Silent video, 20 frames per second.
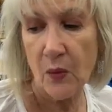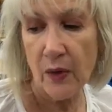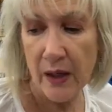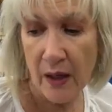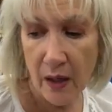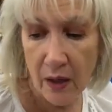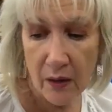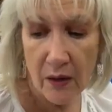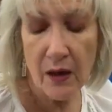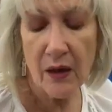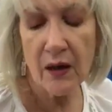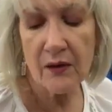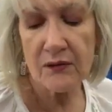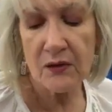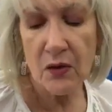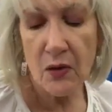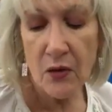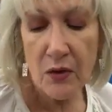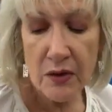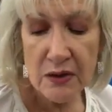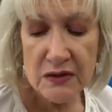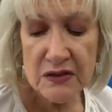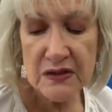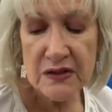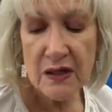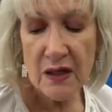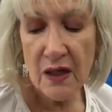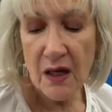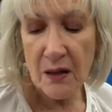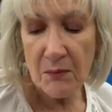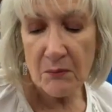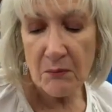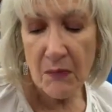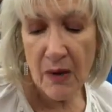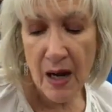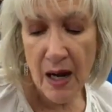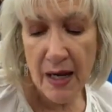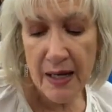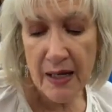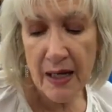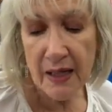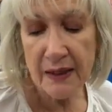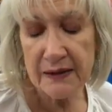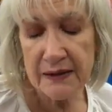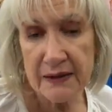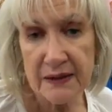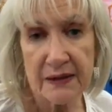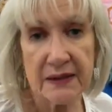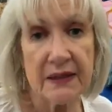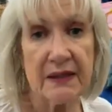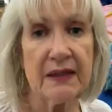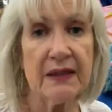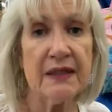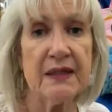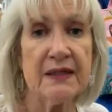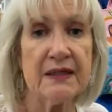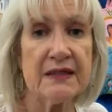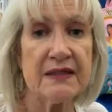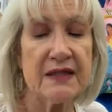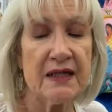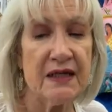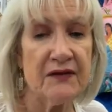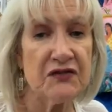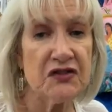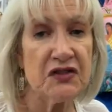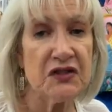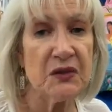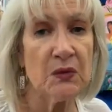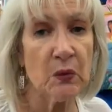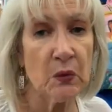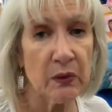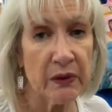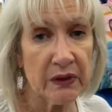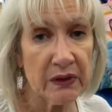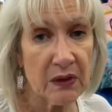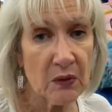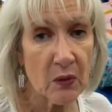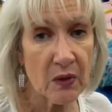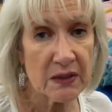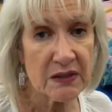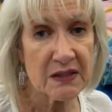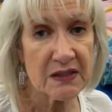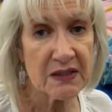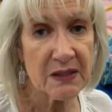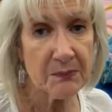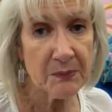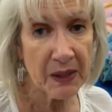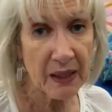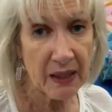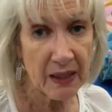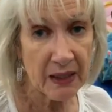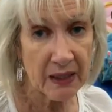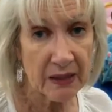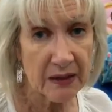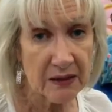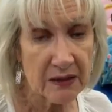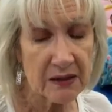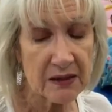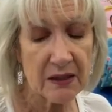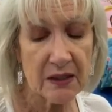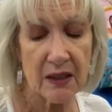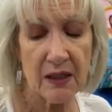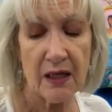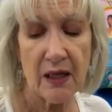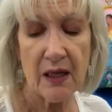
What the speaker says: Well, of course, my idea is if she really wants the paint,